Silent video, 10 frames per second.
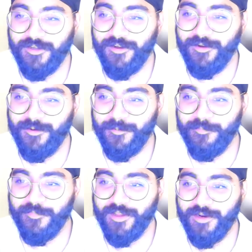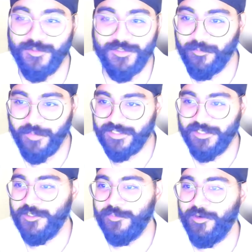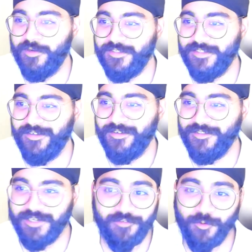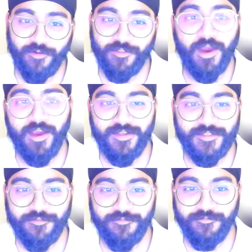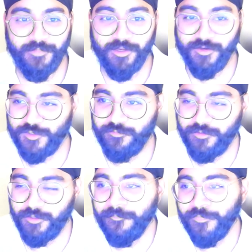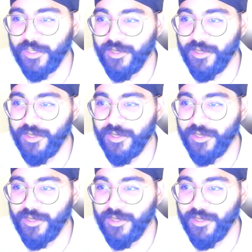and it was an amazing experience, and it's definitely one of the highlights of my year so far.